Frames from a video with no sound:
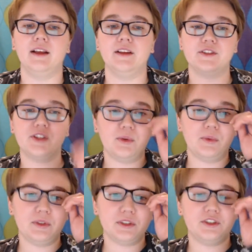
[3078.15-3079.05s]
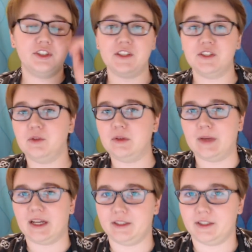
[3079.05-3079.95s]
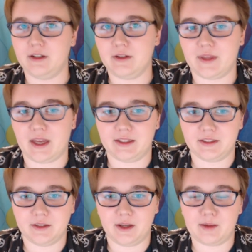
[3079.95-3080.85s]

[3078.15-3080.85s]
So just a reminder that